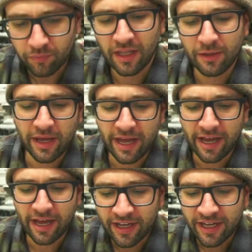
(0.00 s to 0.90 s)
we
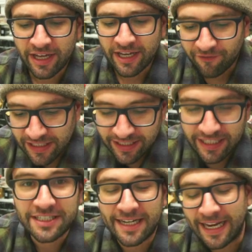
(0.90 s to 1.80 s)
have
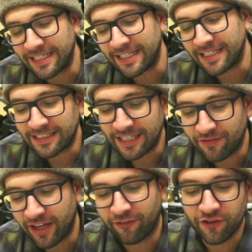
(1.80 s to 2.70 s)
vintage
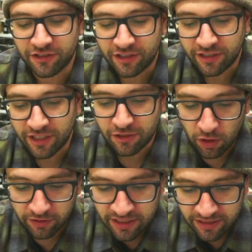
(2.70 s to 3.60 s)
1978 first edition
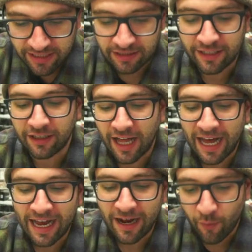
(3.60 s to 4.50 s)
Walt Disney's Little
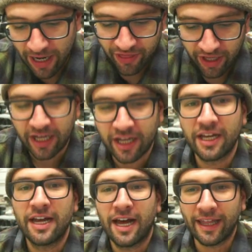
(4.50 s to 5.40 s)
Hiawatha.
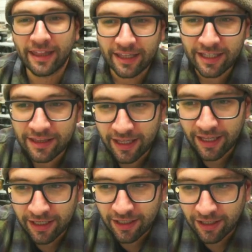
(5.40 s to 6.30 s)
I think
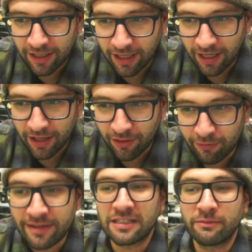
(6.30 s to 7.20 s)
that the
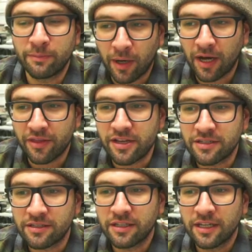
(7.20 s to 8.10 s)
reason someone bought
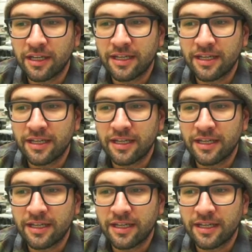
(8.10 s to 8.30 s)
this is the